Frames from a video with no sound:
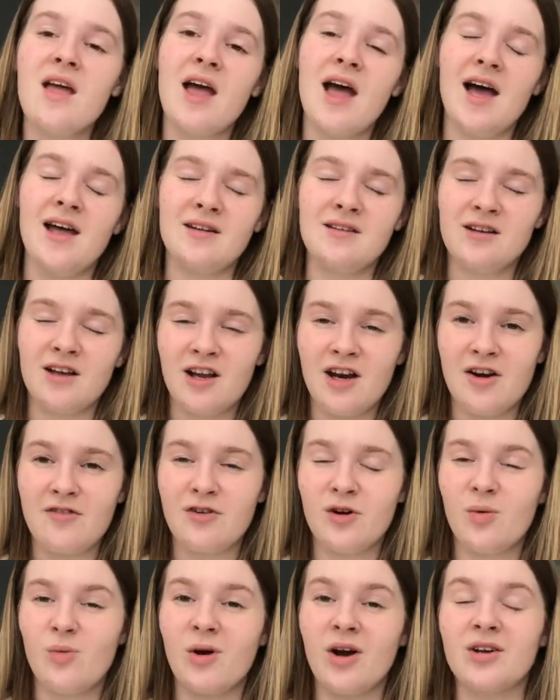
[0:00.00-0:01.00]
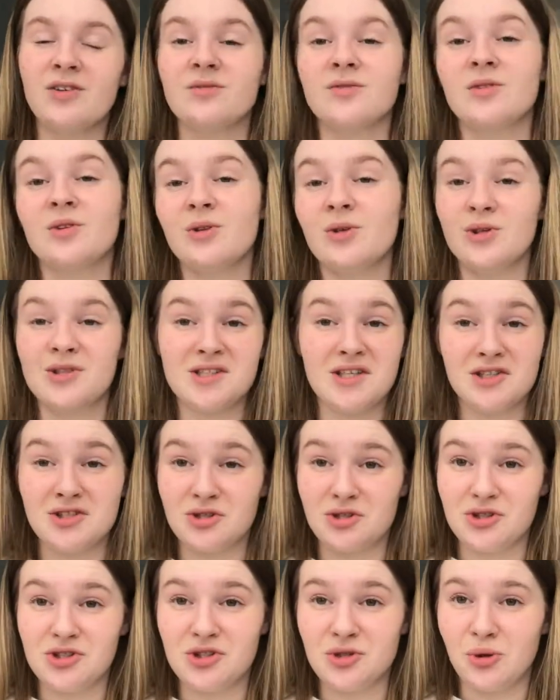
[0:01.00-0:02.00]
and not everyone looks at
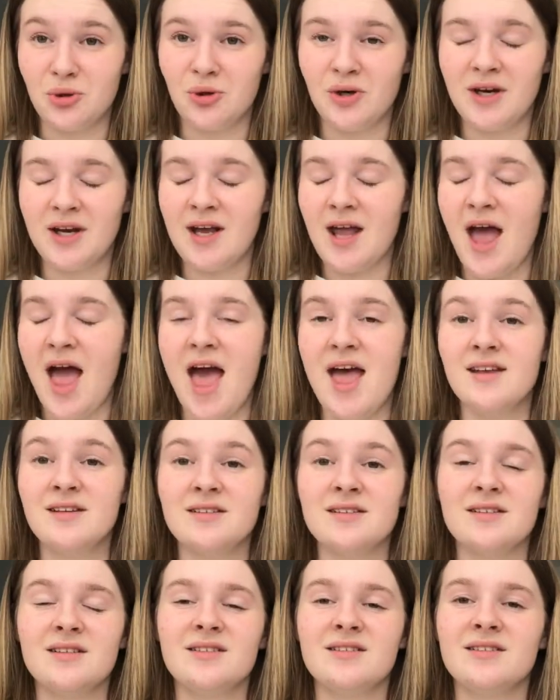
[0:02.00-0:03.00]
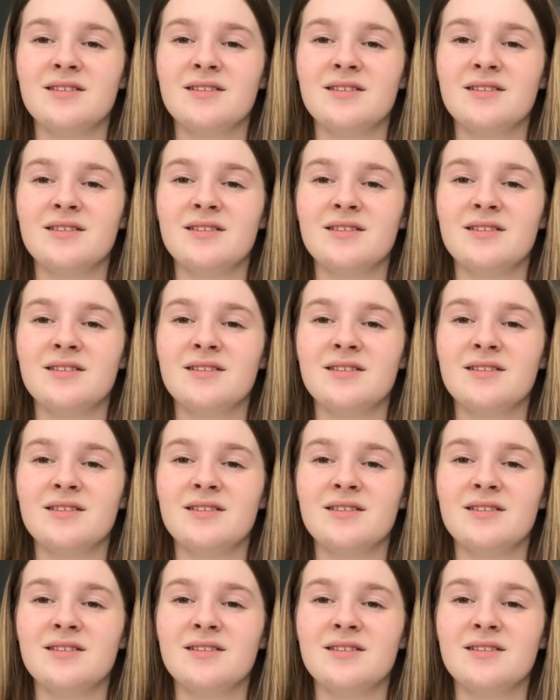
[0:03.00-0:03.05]
your story, and